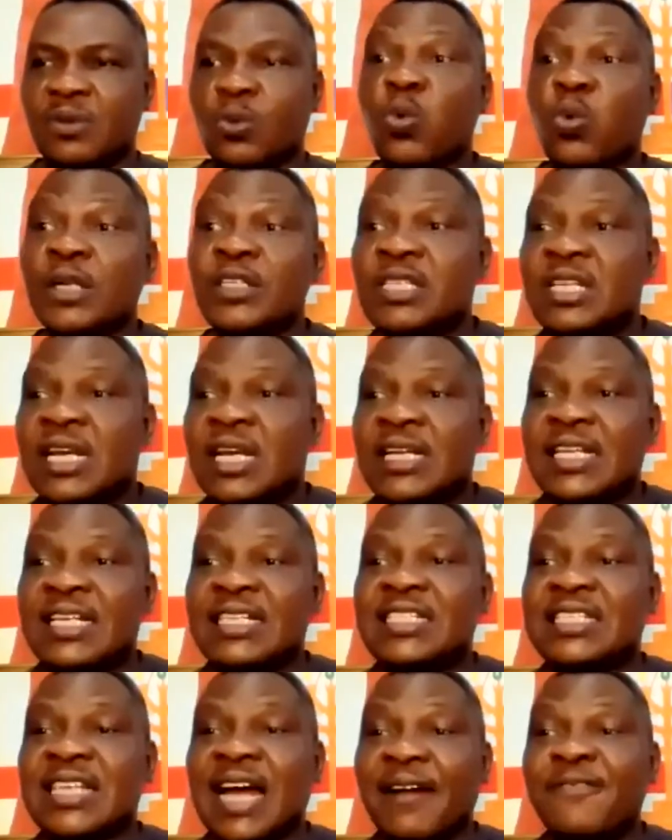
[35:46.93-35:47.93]
what the
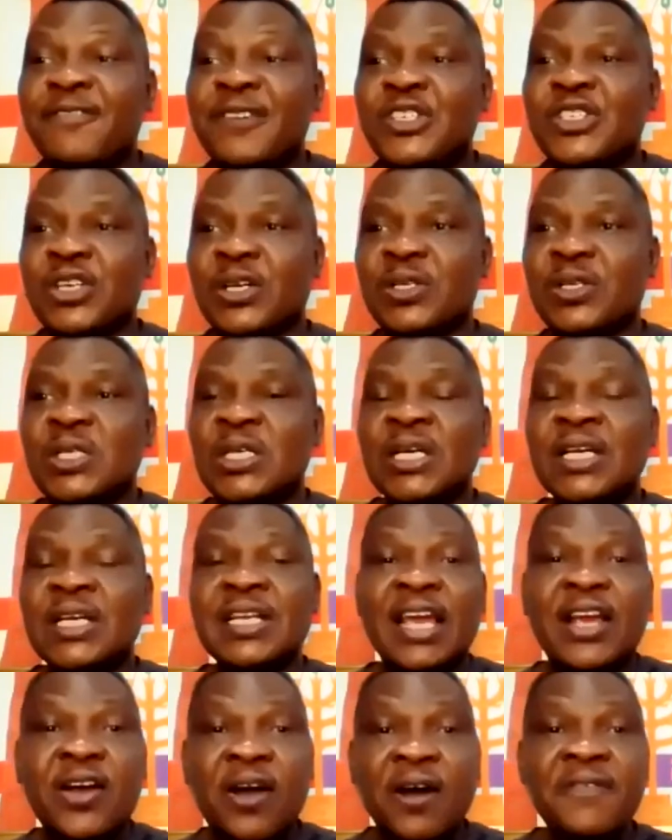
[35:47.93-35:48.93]
salvation,
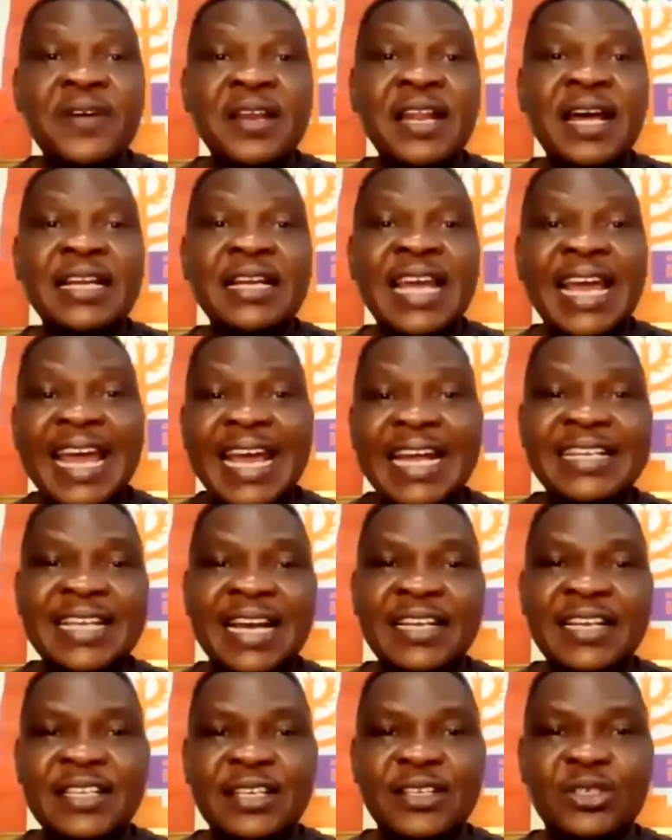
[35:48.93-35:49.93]
the covenant they
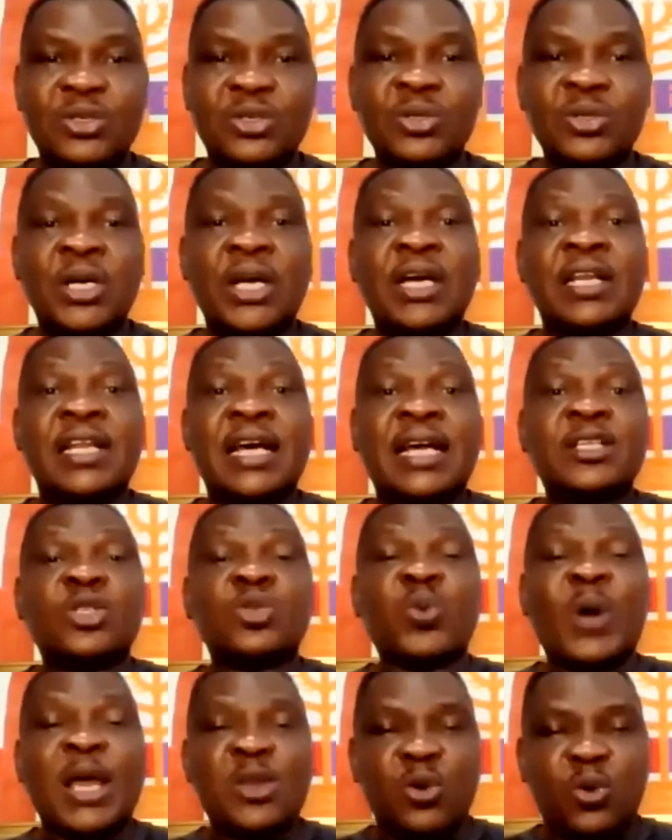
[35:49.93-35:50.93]
entered into. That
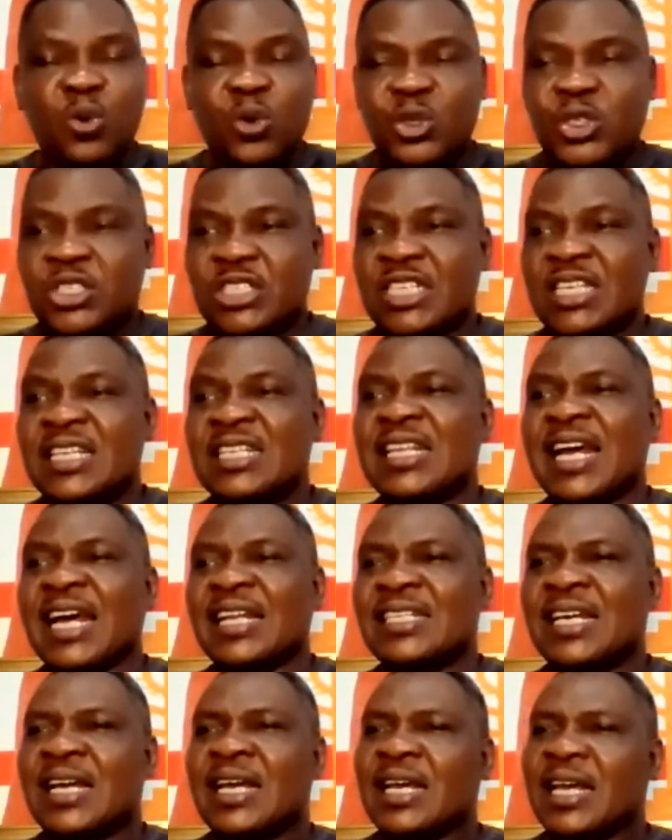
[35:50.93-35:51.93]
is why you will see
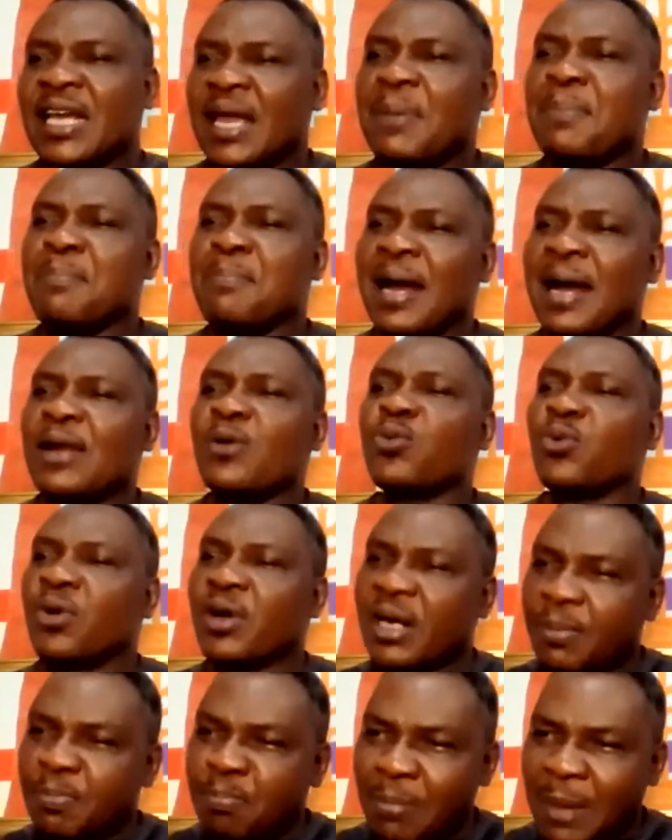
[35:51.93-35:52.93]
that a man
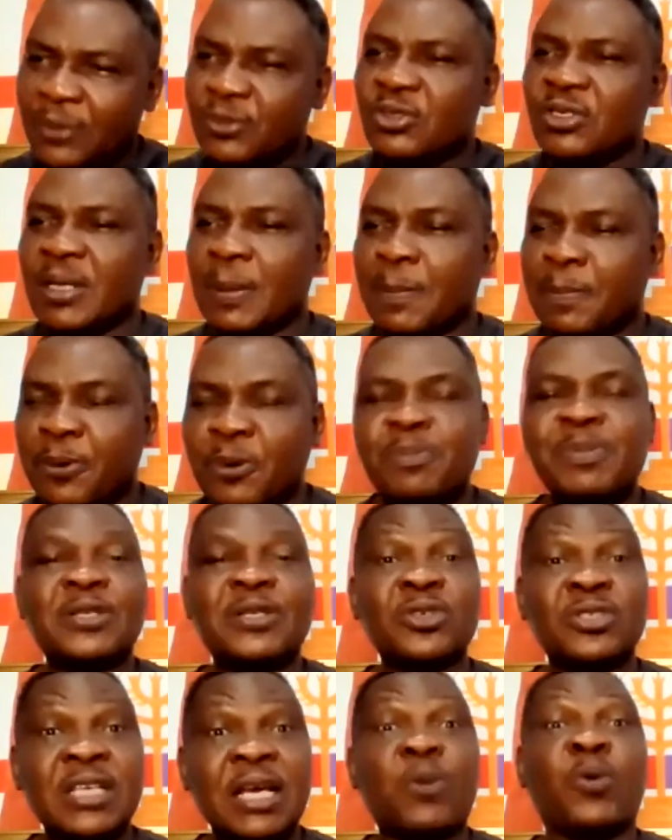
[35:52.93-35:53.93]
will mount the pulpit
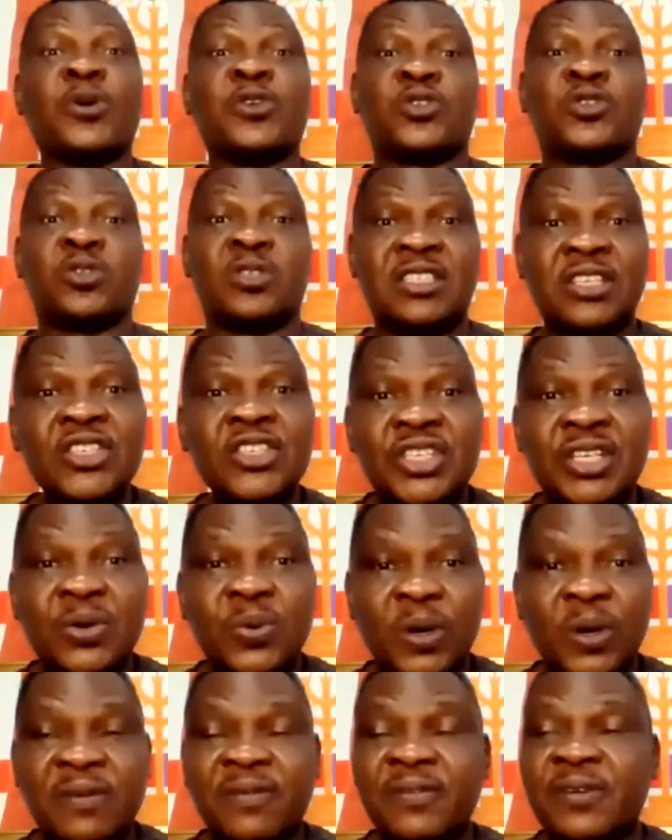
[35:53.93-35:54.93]
to say he wants to teach the
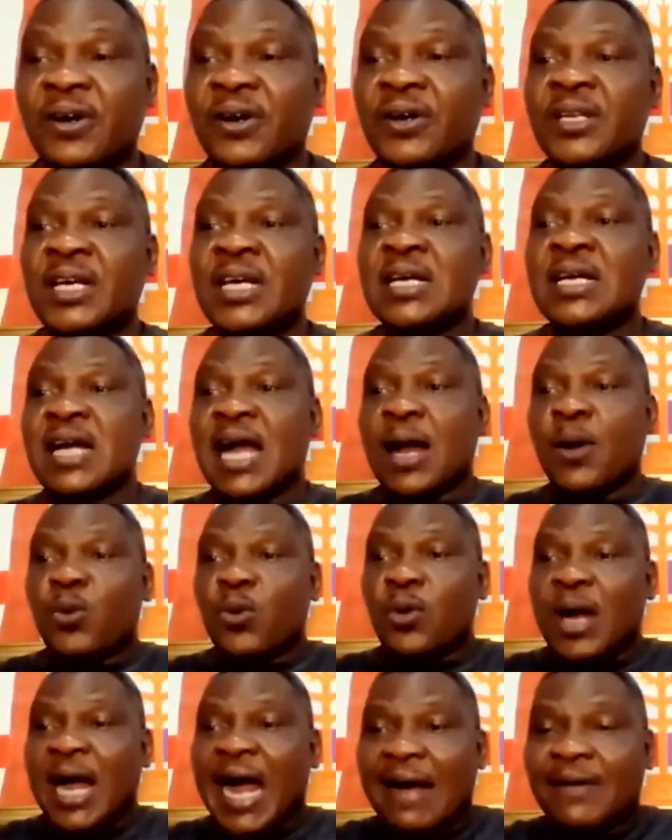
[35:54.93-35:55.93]
word of God and
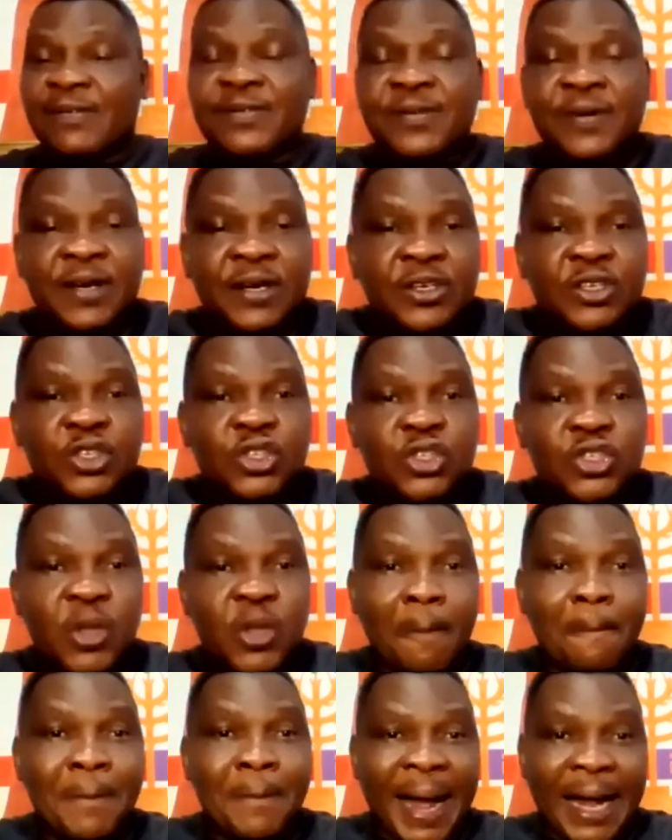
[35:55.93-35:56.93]
will have
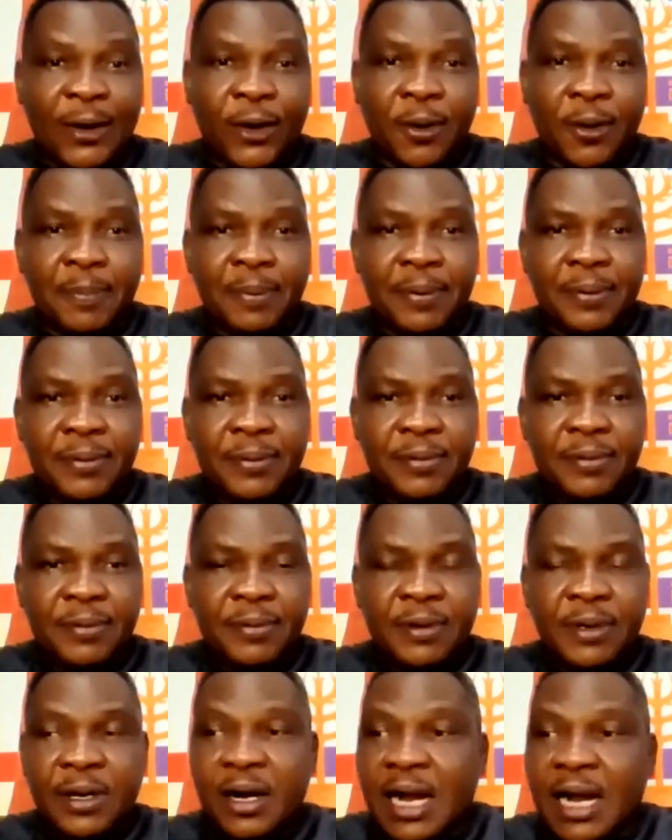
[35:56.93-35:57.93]
some backup
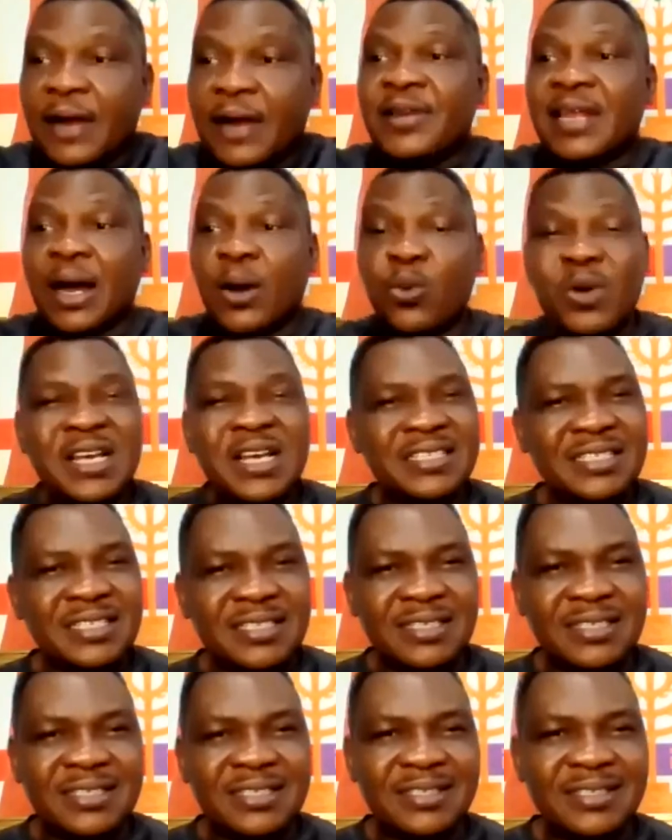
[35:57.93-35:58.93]
around their
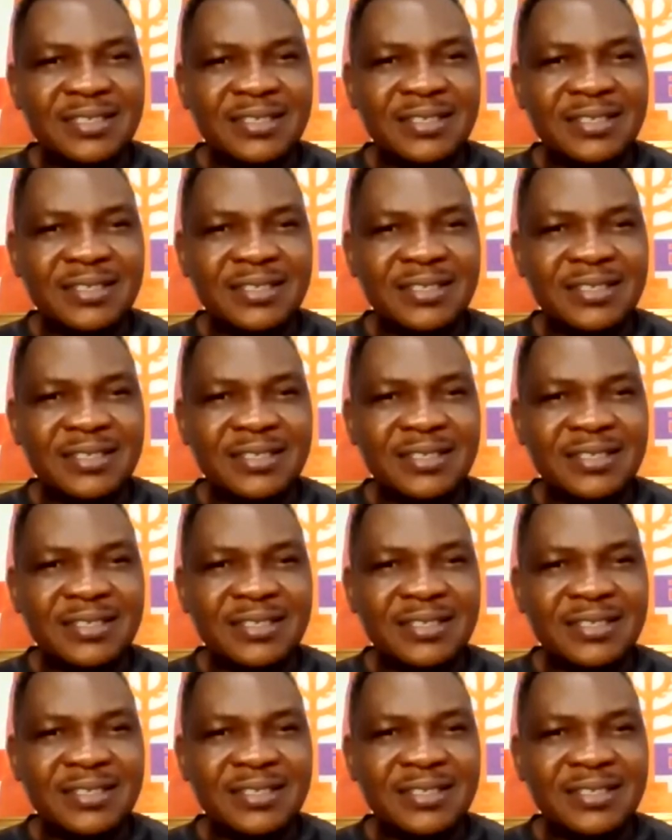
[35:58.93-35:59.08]
waists.